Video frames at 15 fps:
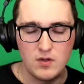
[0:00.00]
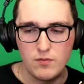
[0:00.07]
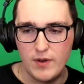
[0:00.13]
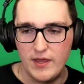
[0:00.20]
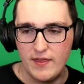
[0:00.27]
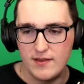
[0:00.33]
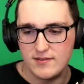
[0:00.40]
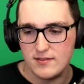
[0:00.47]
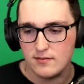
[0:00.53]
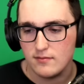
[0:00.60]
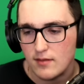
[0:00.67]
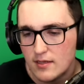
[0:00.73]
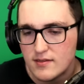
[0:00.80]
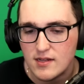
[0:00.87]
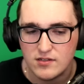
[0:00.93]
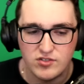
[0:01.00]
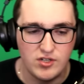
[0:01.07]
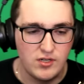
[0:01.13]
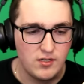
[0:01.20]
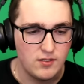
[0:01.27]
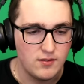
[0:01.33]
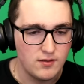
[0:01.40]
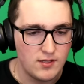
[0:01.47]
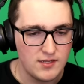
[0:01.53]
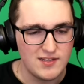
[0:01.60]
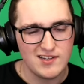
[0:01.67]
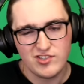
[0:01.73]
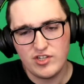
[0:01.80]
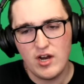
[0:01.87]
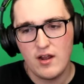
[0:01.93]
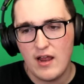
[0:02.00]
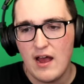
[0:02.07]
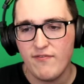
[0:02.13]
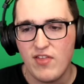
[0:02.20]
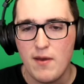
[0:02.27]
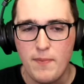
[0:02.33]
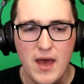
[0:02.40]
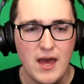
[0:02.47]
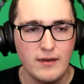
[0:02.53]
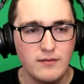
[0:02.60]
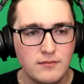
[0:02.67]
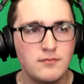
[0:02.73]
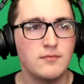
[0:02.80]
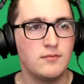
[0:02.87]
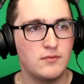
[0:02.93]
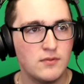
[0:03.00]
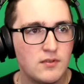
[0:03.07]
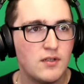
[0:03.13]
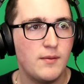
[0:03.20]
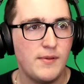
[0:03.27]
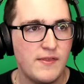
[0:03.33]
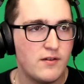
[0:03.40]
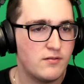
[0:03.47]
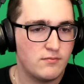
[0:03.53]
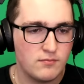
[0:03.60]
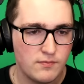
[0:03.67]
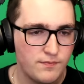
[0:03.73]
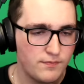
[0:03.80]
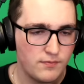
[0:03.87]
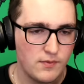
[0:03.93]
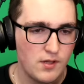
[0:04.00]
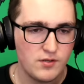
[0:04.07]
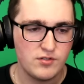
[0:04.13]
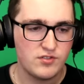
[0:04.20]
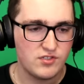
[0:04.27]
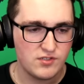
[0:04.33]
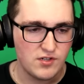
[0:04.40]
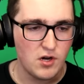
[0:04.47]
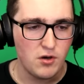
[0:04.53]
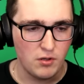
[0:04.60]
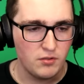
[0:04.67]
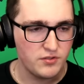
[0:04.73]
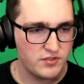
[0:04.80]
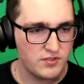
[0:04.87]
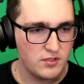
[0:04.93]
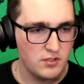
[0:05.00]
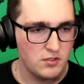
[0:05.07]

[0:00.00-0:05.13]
Oh wait, that's that's actually that's actually not half that bad. I mean, they're they're just turtles.